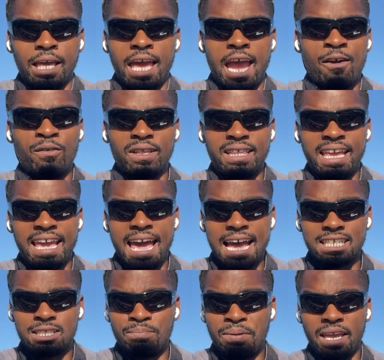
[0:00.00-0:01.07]
Everything
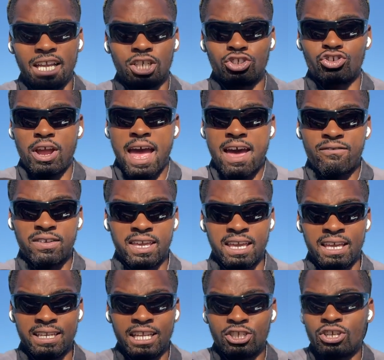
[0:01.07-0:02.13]
has to be
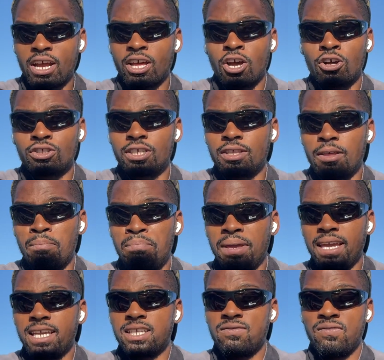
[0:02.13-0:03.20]
extravagant. They try to go to the
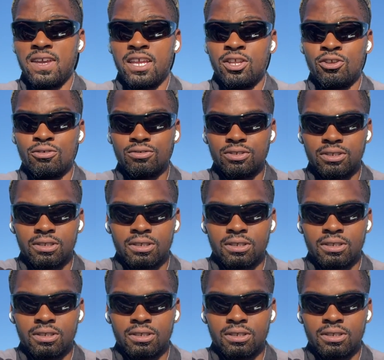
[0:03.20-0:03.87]
biggest venues,